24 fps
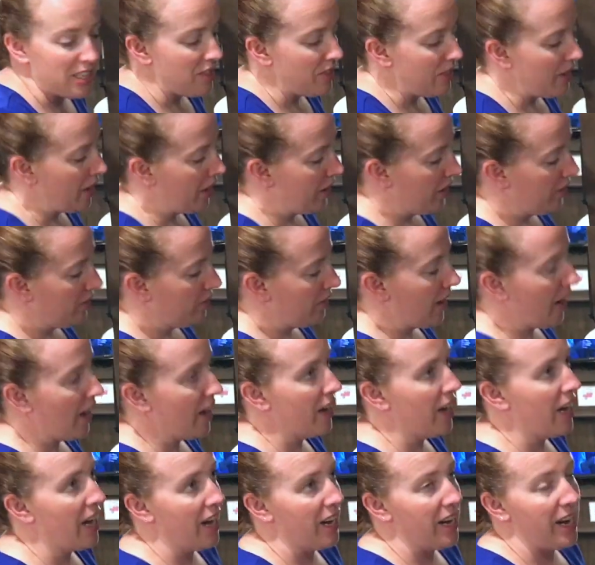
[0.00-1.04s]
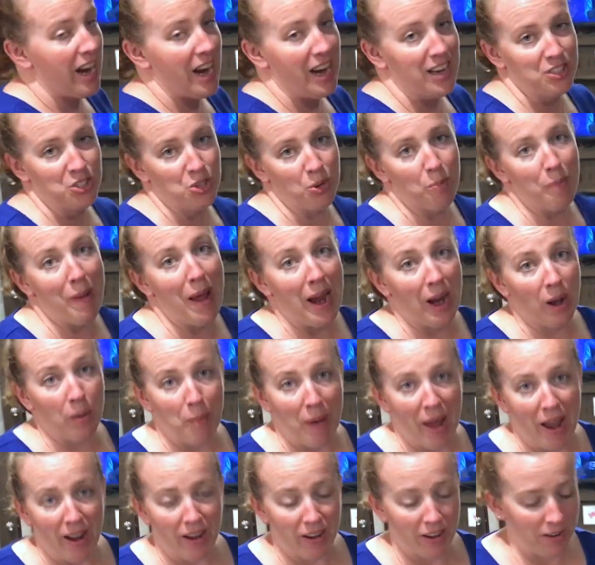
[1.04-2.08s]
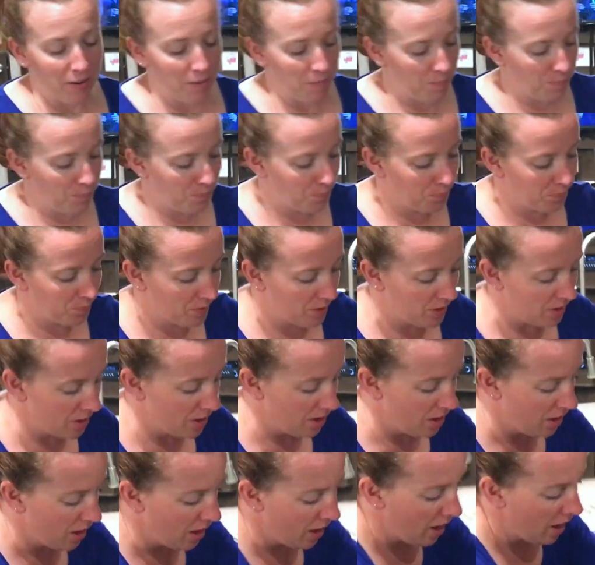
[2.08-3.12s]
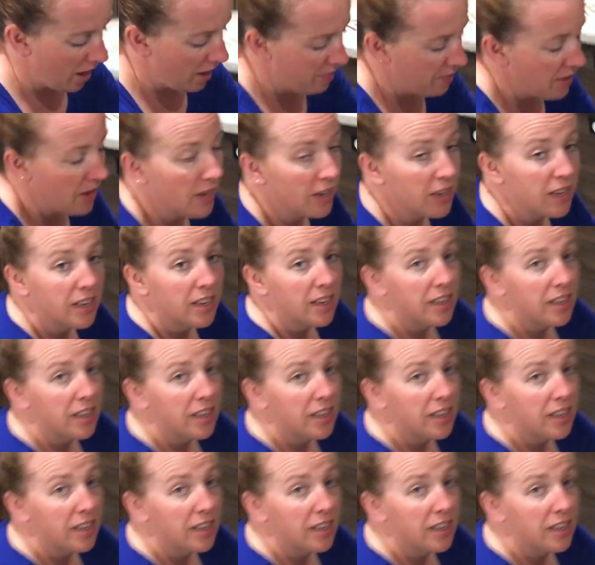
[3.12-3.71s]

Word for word: in there and Hannah has her backpack. And then